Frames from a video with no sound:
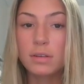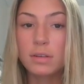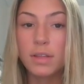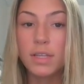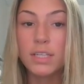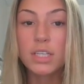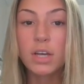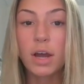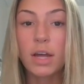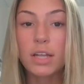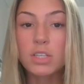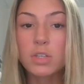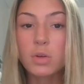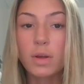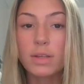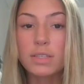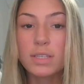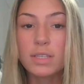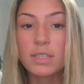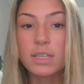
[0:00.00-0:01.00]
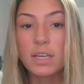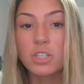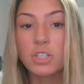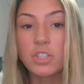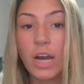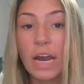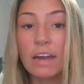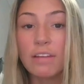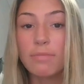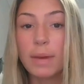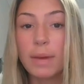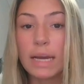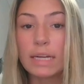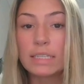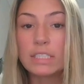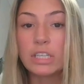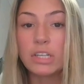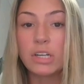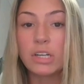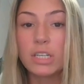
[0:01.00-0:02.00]
These consequences can drive
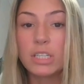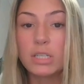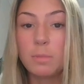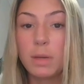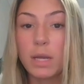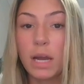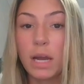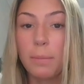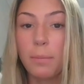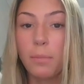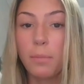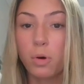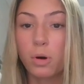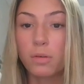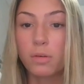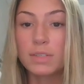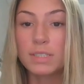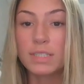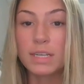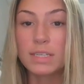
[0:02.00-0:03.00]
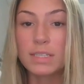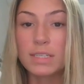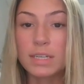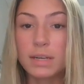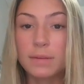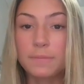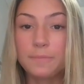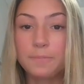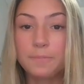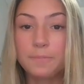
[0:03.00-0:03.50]
bacteria to become more resistant.